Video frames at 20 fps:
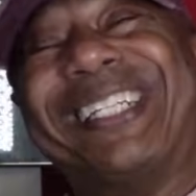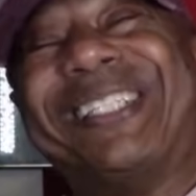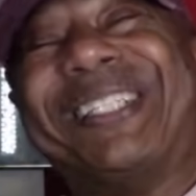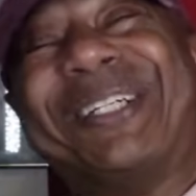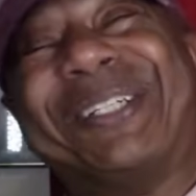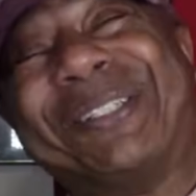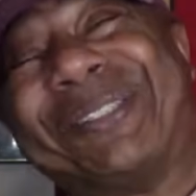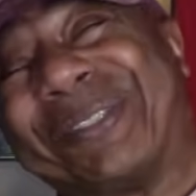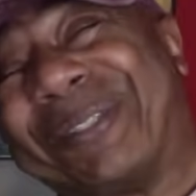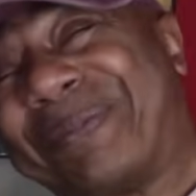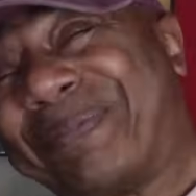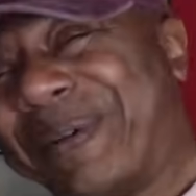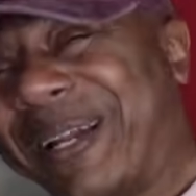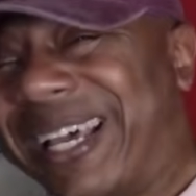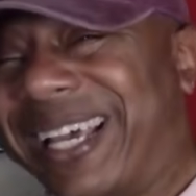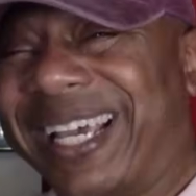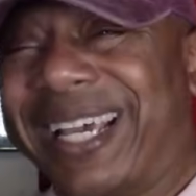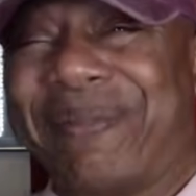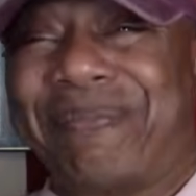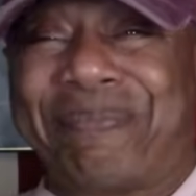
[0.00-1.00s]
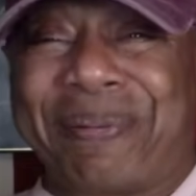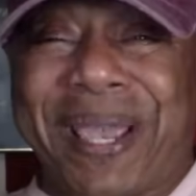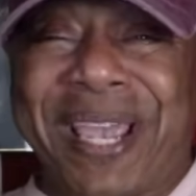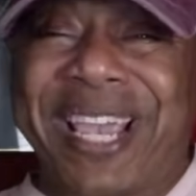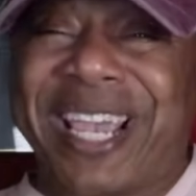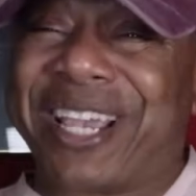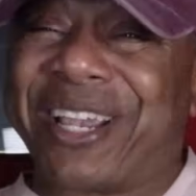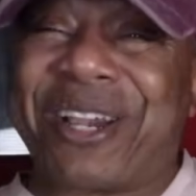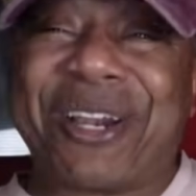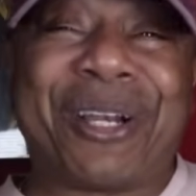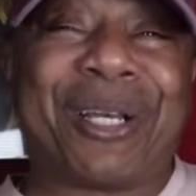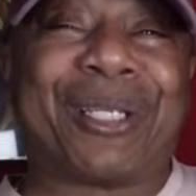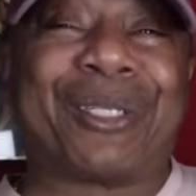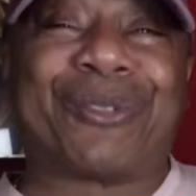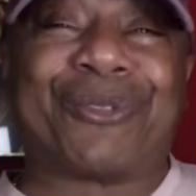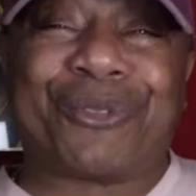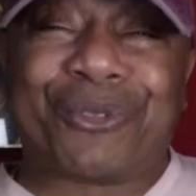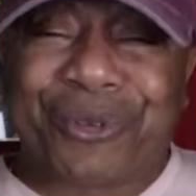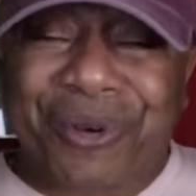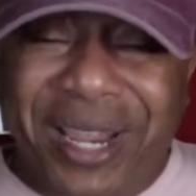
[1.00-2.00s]
dudes was playing paying girls
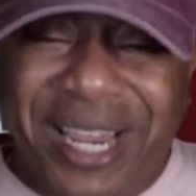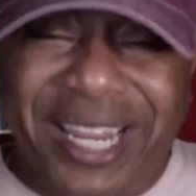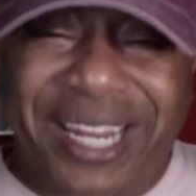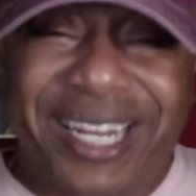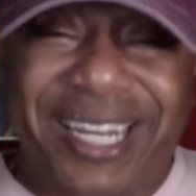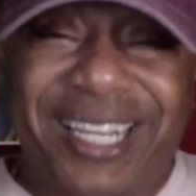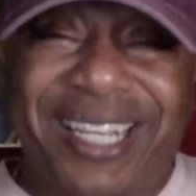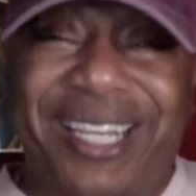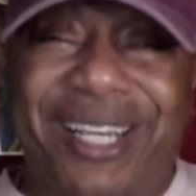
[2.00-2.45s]
rent